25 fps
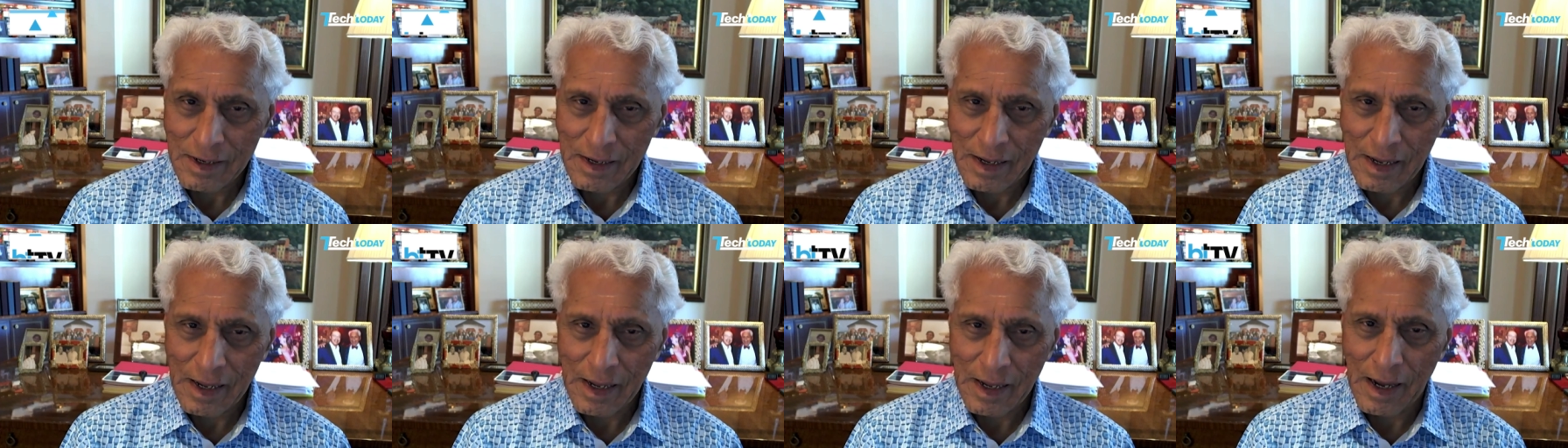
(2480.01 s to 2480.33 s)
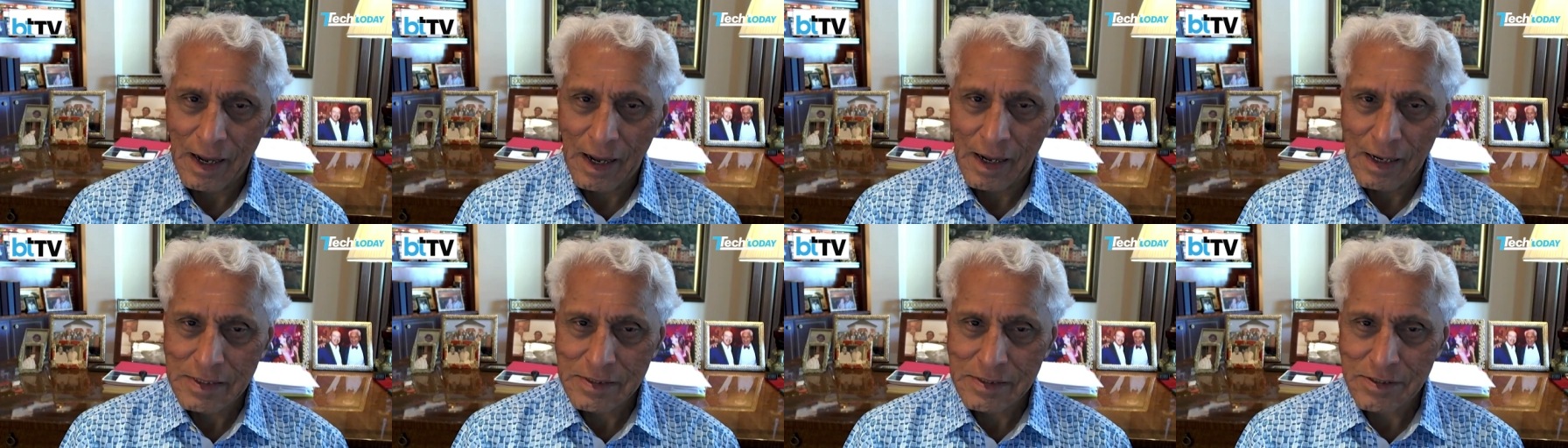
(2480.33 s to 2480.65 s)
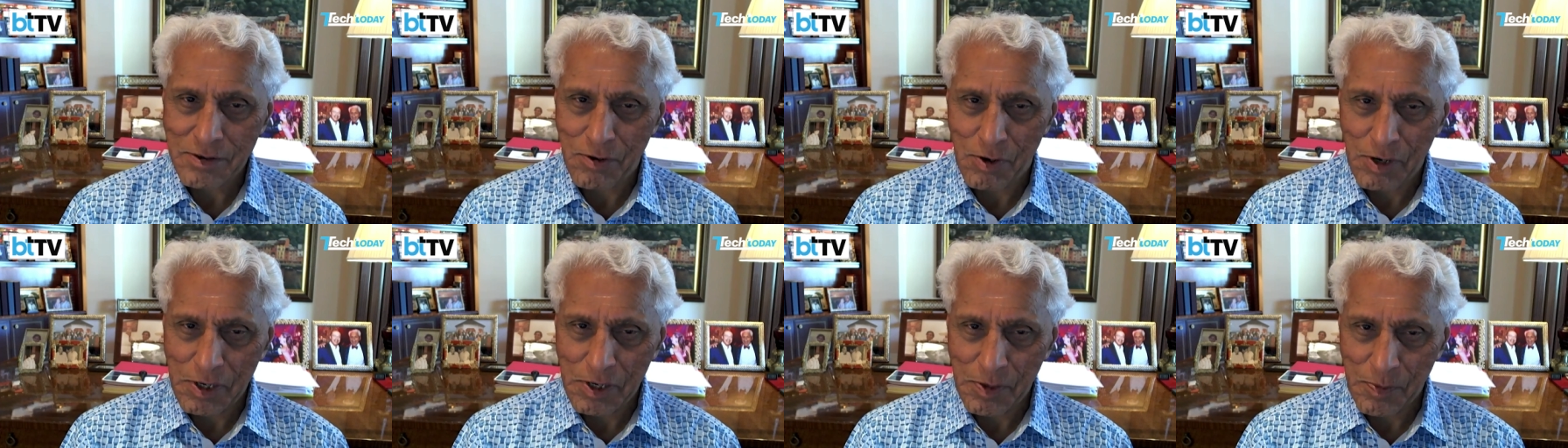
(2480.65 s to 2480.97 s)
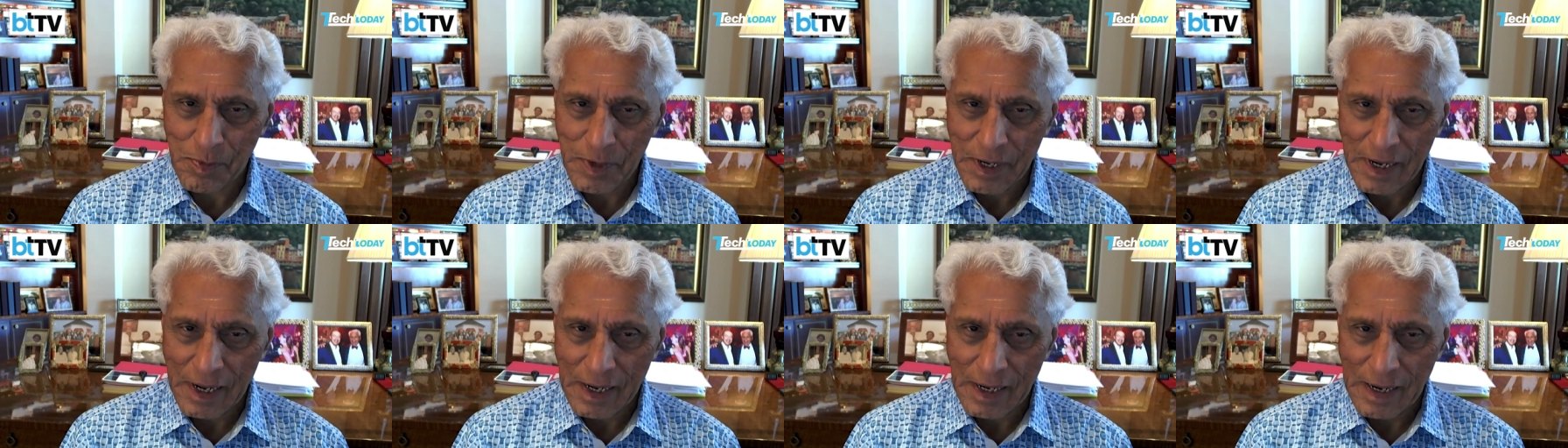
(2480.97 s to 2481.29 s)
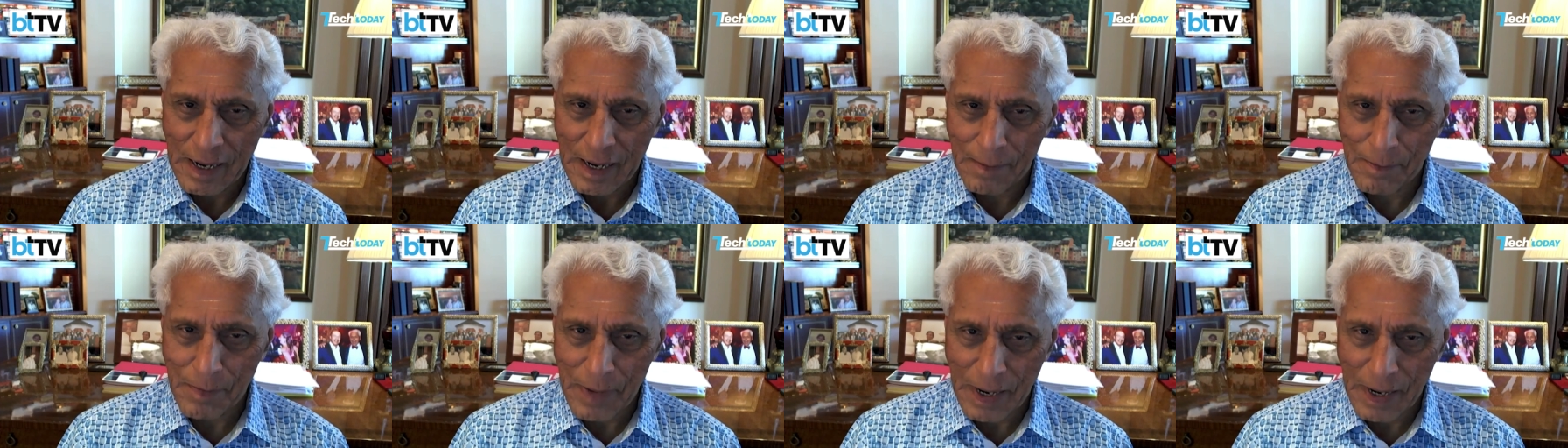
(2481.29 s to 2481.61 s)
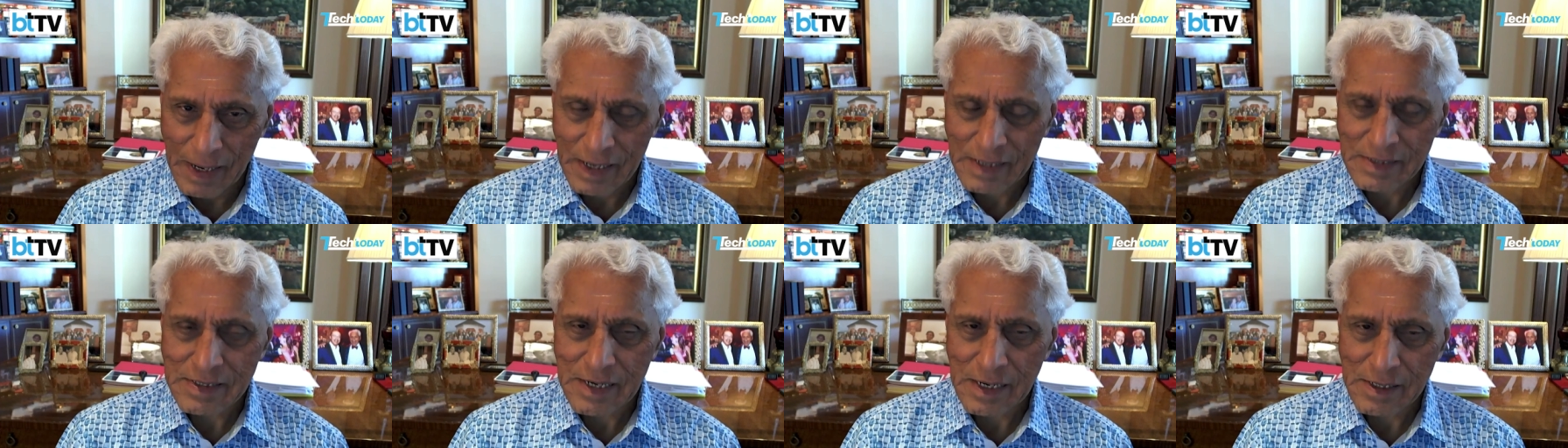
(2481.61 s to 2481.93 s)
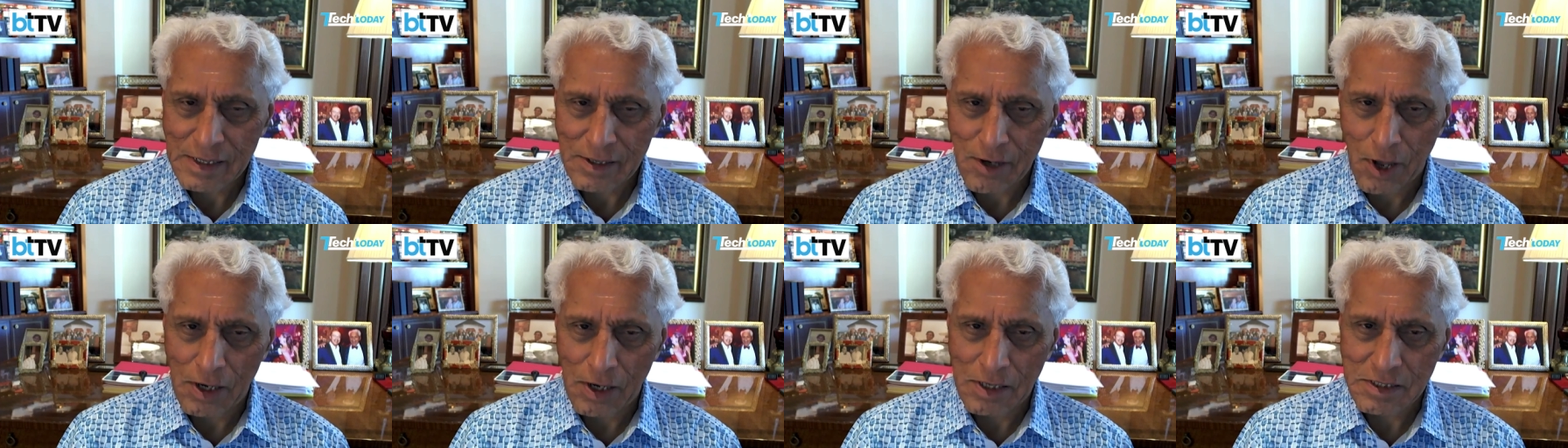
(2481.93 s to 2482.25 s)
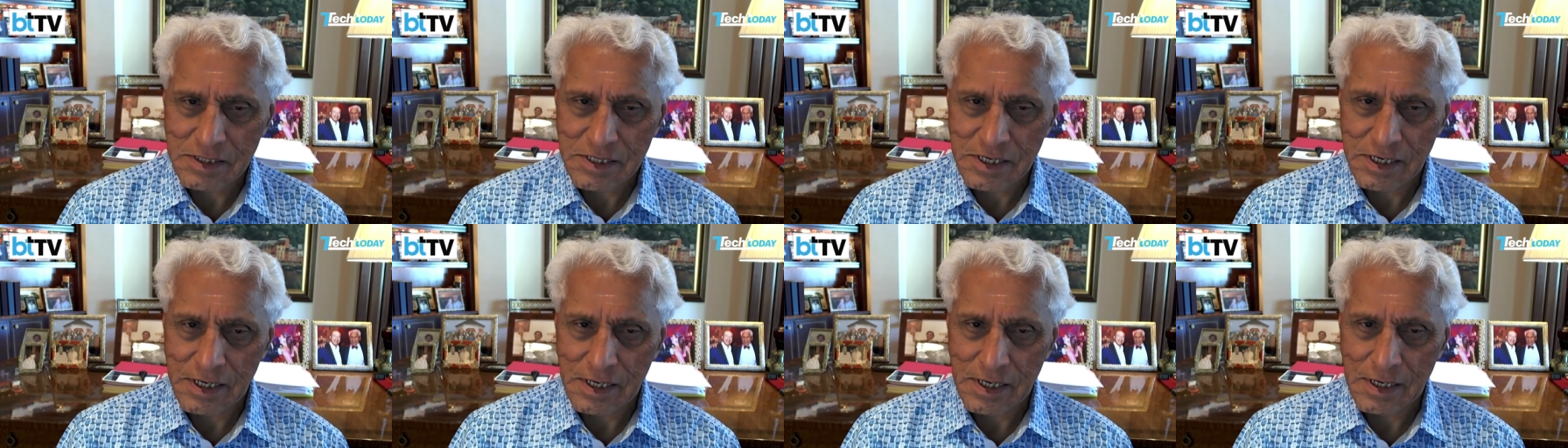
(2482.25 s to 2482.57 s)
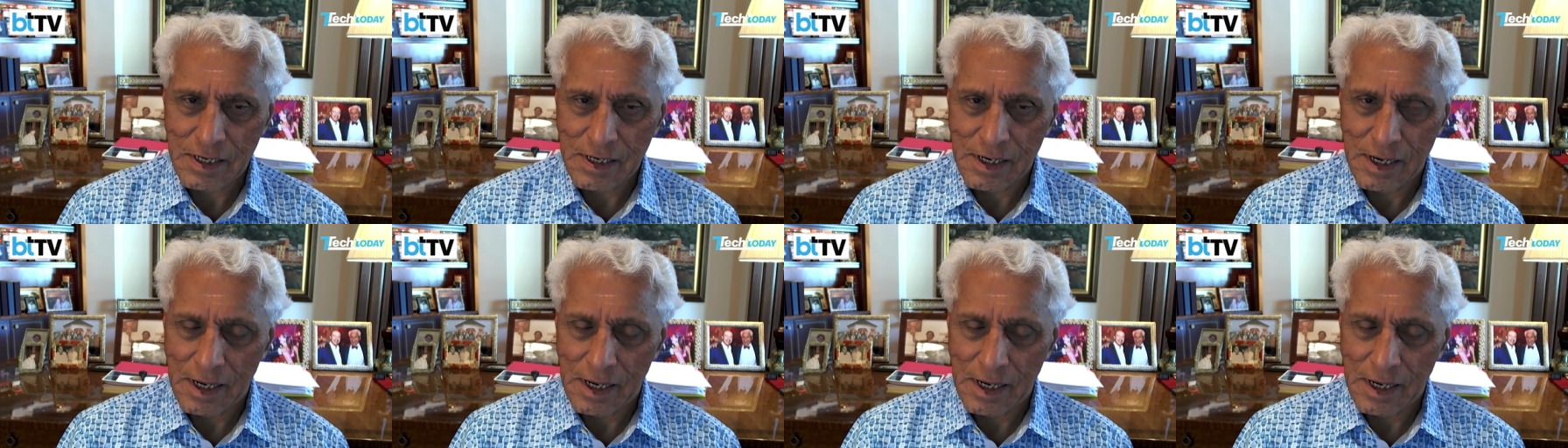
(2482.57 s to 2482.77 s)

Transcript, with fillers: AI is going to be an embedding technology